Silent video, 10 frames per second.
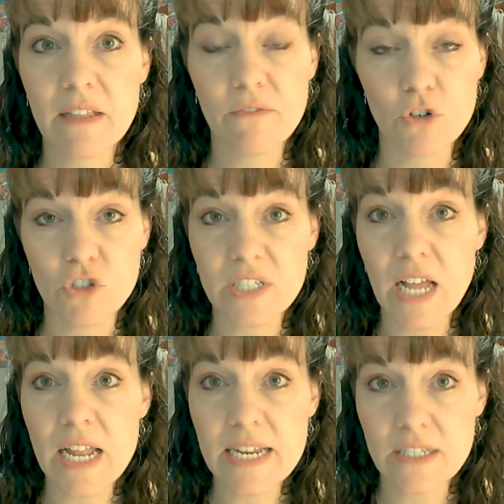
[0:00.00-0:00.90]
if your
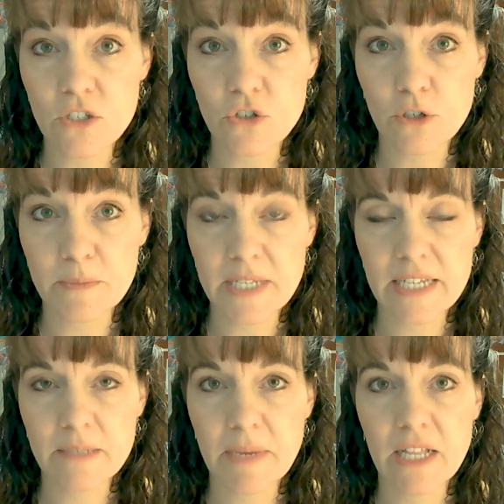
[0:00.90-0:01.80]
son is a
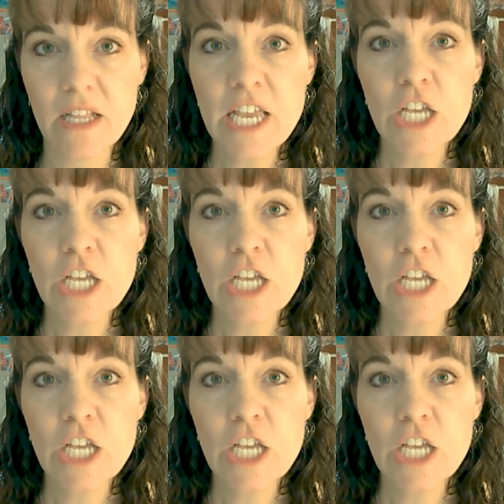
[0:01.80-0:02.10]
circumcised male.